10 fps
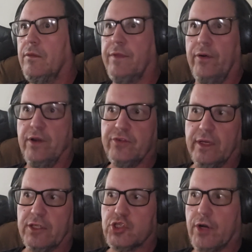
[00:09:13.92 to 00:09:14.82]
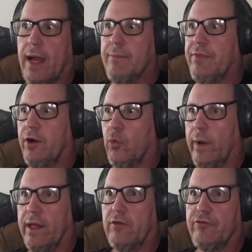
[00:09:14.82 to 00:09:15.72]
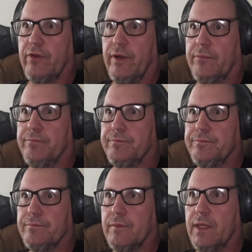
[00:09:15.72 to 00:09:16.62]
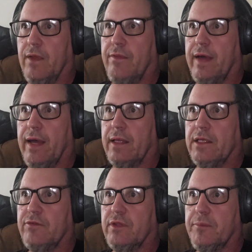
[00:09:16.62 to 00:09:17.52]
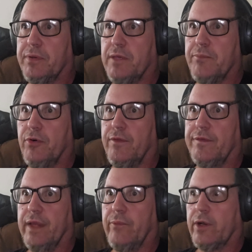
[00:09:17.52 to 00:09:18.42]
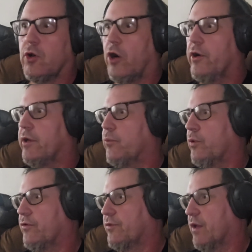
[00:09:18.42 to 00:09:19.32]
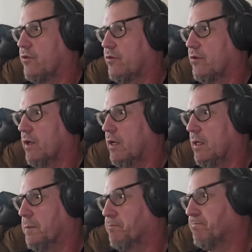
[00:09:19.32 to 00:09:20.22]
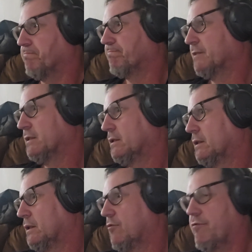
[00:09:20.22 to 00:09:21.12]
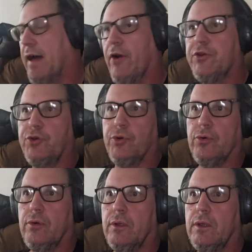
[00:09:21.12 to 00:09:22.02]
there isn't a tribe there waiting for them, and that even the people that they regarded with such value